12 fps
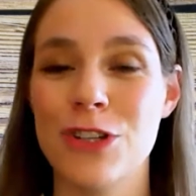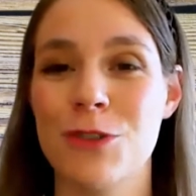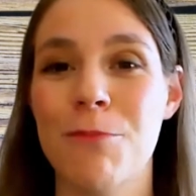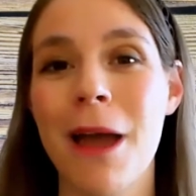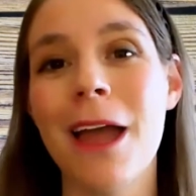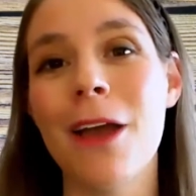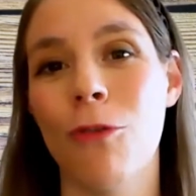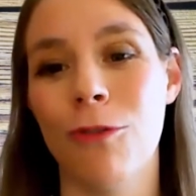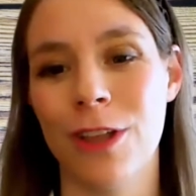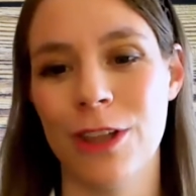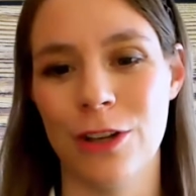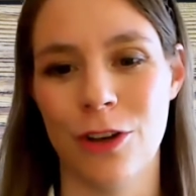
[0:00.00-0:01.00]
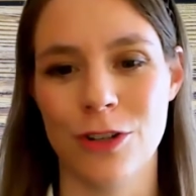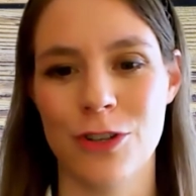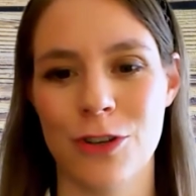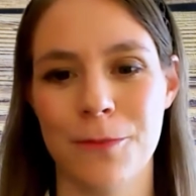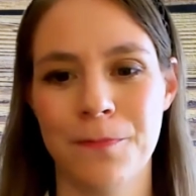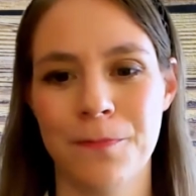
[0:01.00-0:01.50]
to pay off in the long
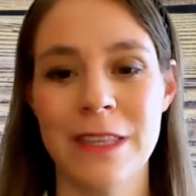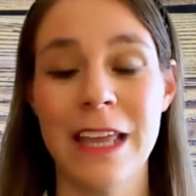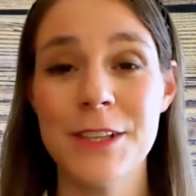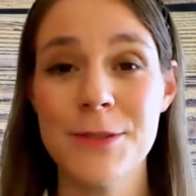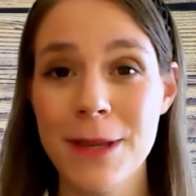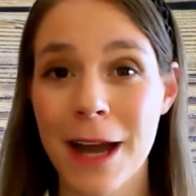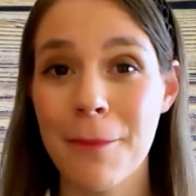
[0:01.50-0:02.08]
term. Next week,